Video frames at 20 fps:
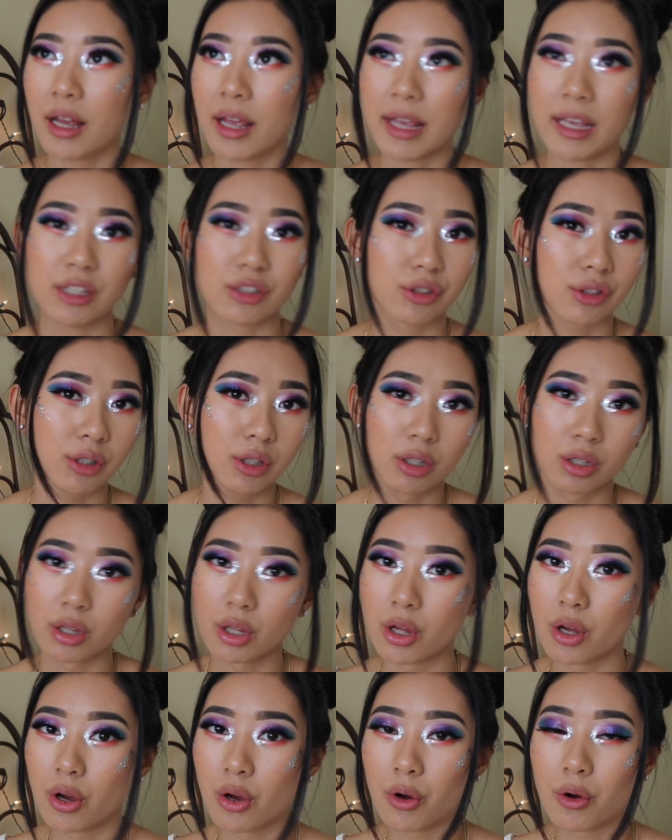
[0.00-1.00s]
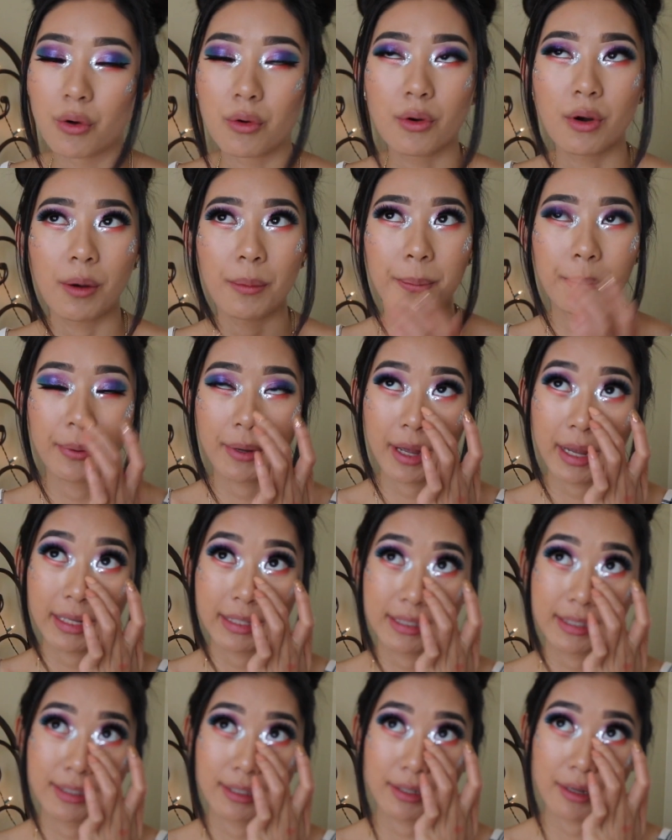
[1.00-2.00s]
Asian glow,
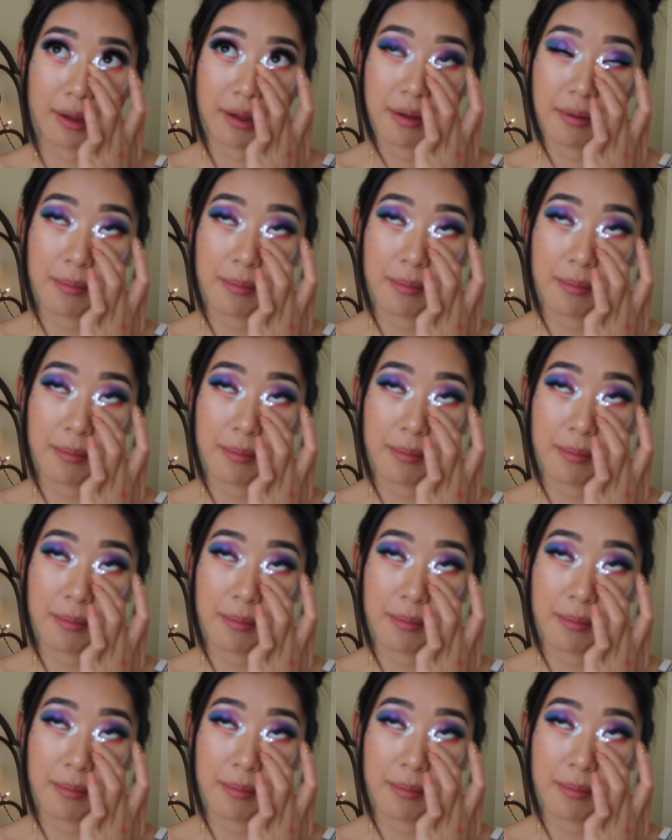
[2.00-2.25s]
but